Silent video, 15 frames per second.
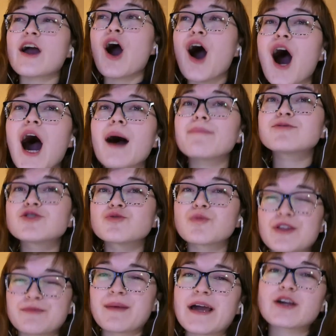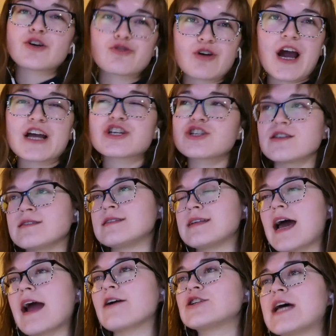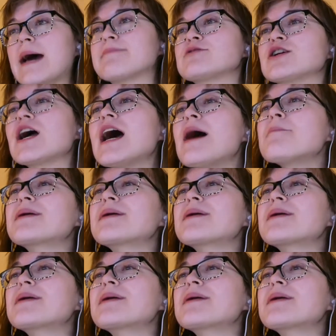hopped with my crutch this entire chapter,